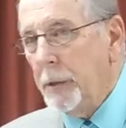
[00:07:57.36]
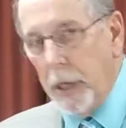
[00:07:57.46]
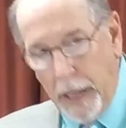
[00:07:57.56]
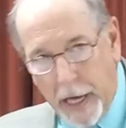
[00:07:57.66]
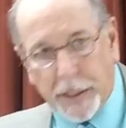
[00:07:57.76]

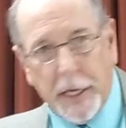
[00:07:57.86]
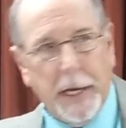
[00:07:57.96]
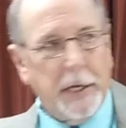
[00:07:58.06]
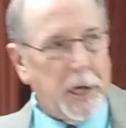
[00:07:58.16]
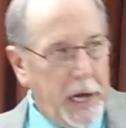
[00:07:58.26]
to listen
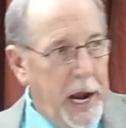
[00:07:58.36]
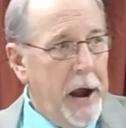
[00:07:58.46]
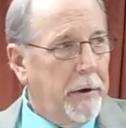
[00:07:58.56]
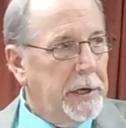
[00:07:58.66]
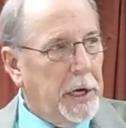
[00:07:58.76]
and to
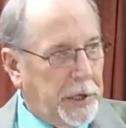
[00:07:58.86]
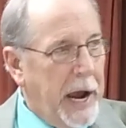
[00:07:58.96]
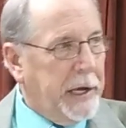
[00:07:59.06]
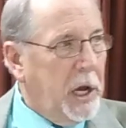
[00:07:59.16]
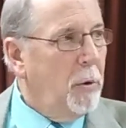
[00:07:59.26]
hear and to
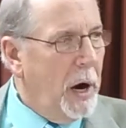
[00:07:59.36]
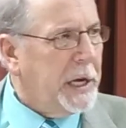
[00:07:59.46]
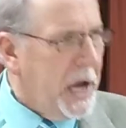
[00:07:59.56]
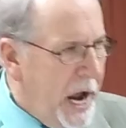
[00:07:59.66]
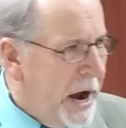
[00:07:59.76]
tell you what
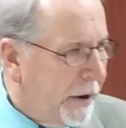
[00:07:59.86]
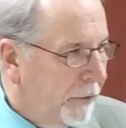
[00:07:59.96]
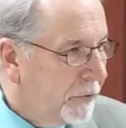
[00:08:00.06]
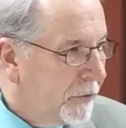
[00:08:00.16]
he hears.